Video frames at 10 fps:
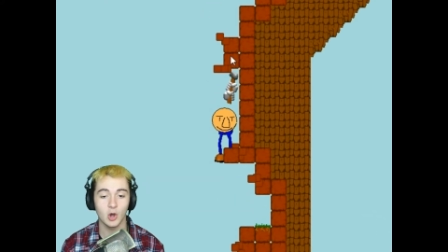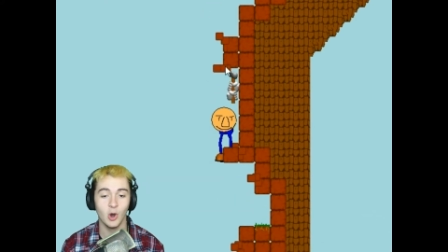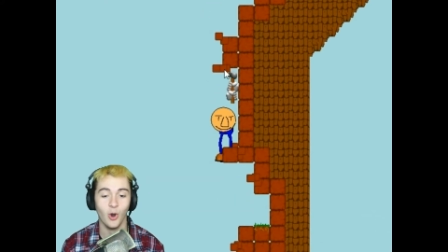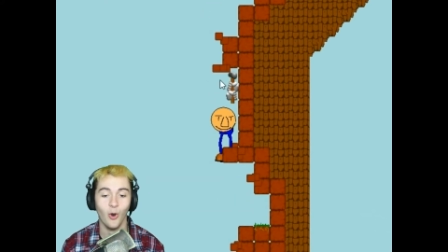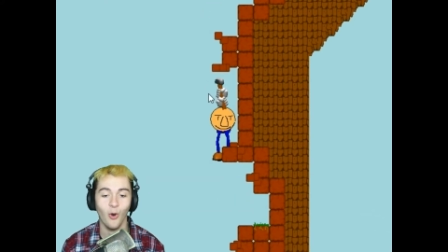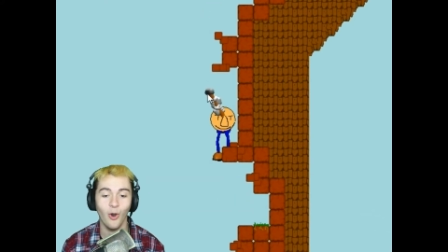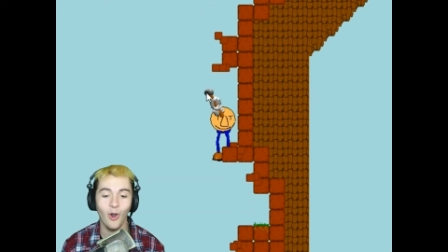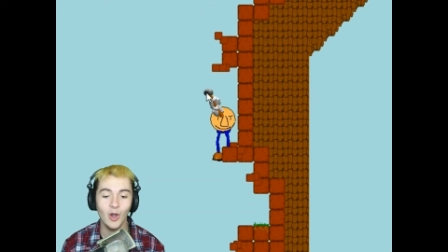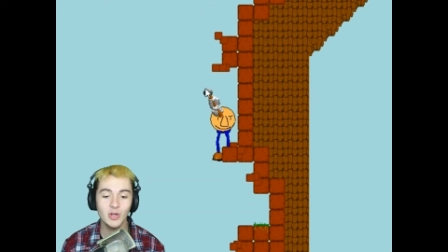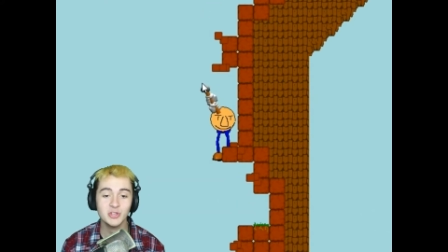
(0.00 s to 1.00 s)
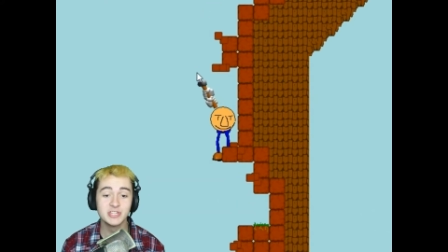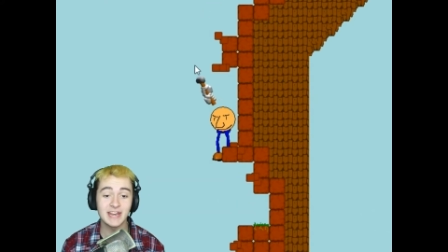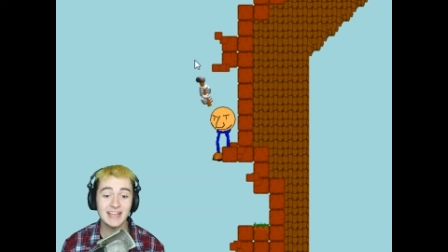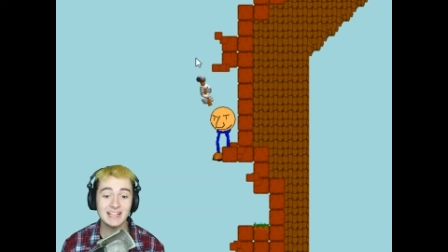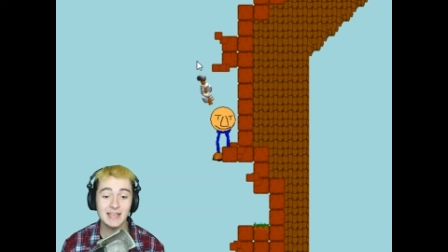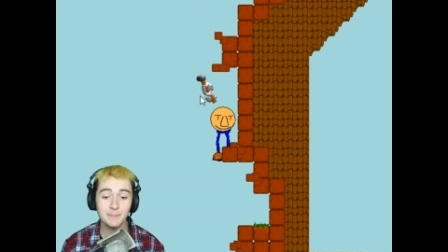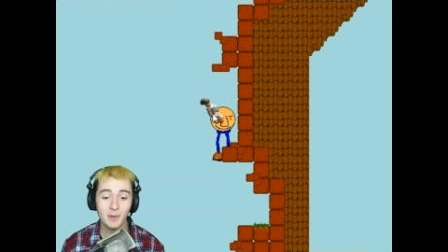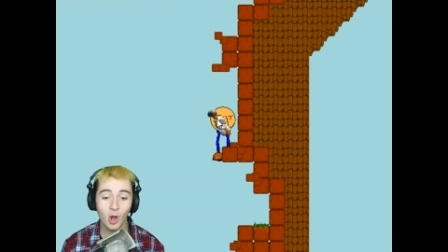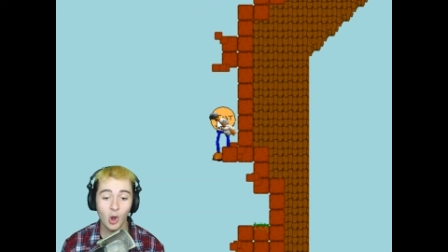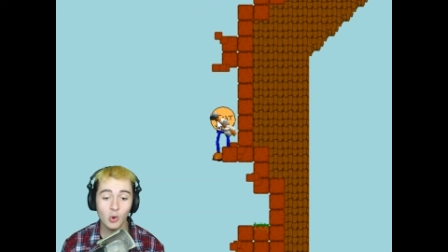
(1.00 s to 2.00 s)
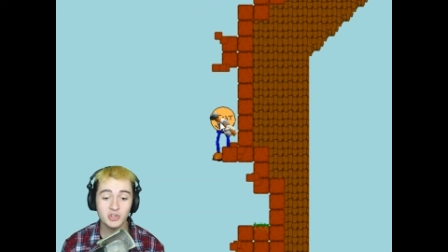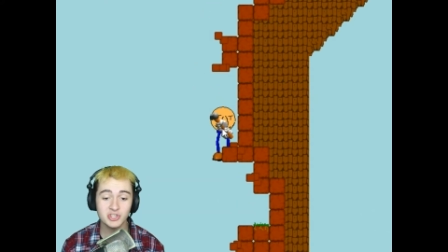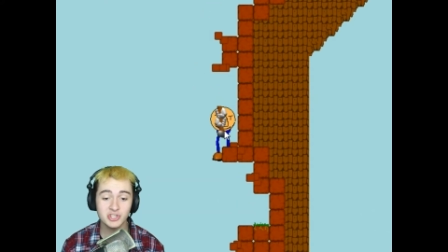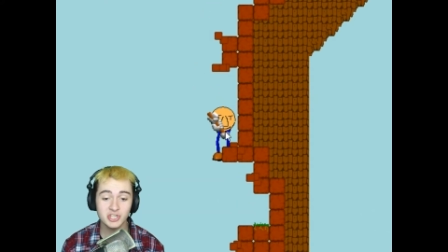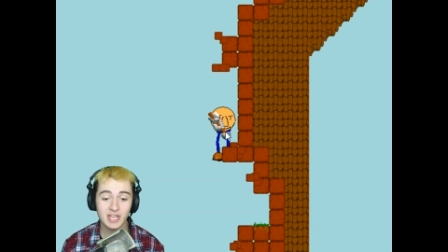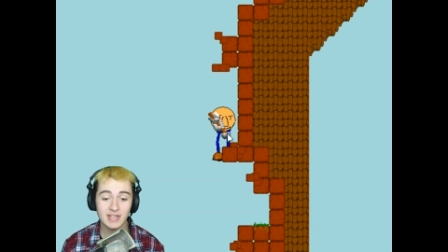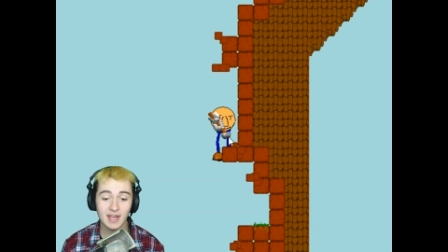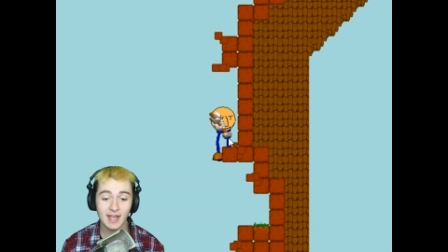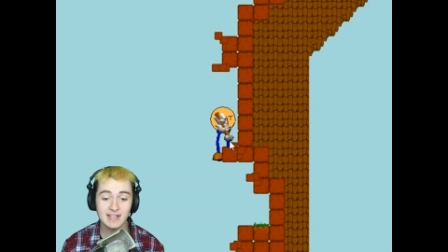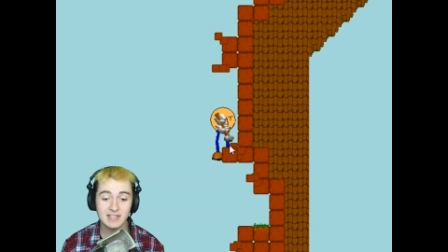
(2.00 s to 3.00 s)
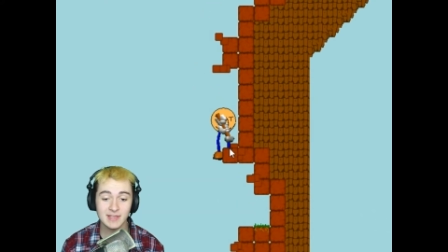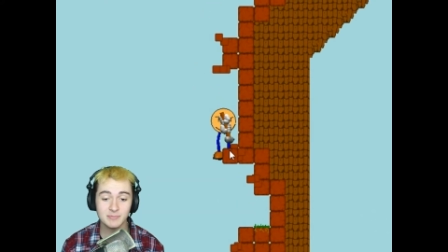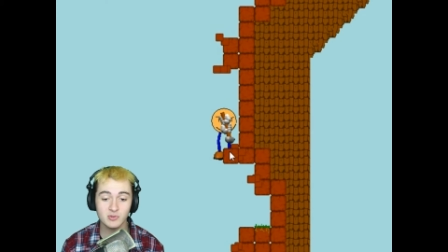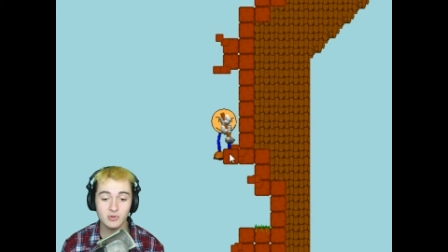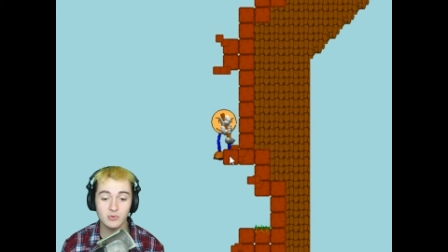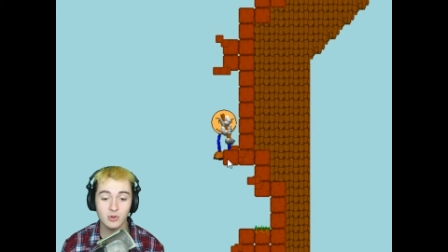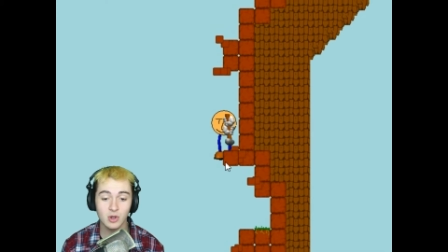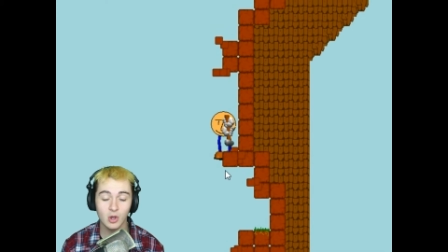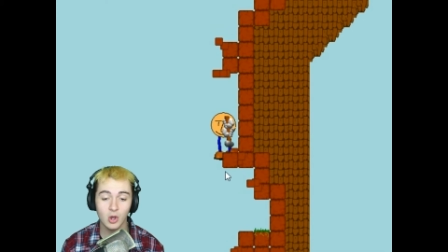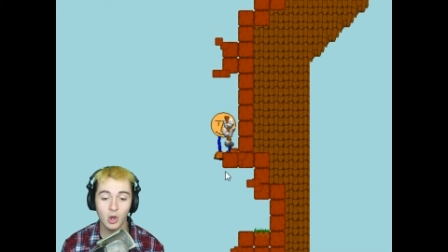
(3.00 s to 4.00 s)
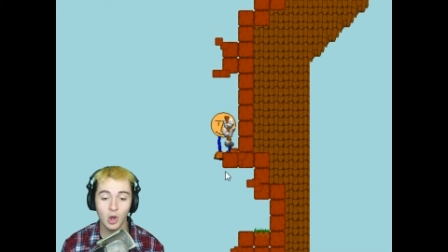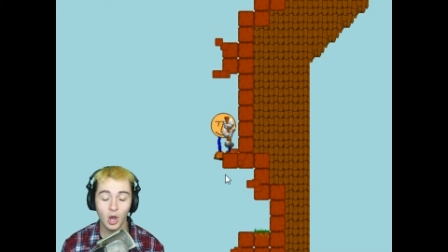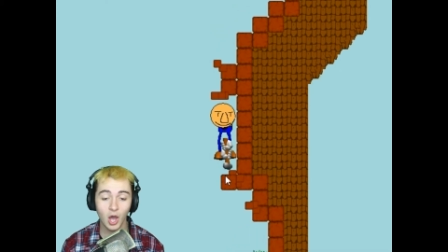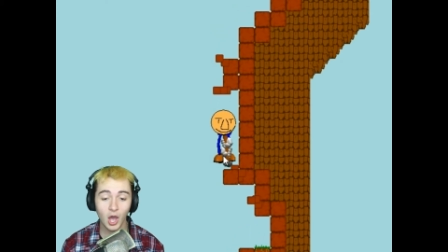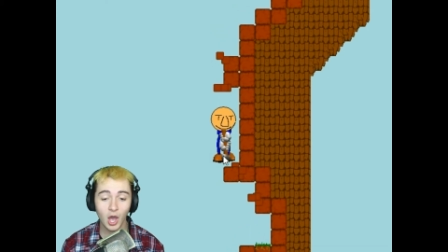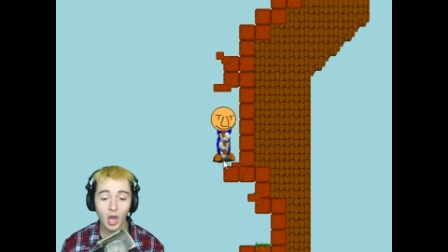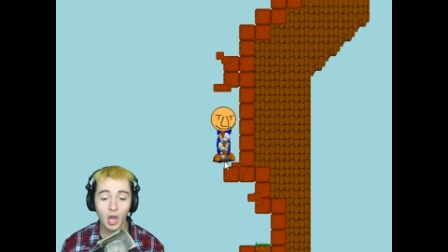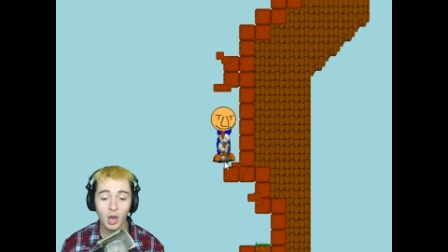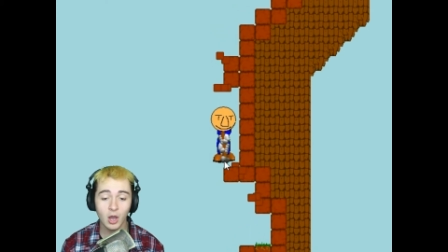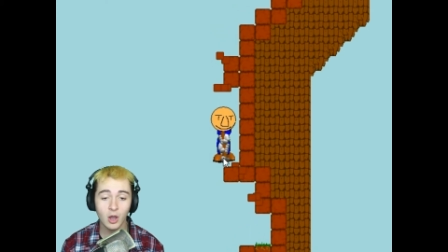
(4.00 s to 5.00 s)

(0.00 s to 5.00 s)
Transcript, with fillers: oh, did I clip? Oh shit, I clipped through. Ah!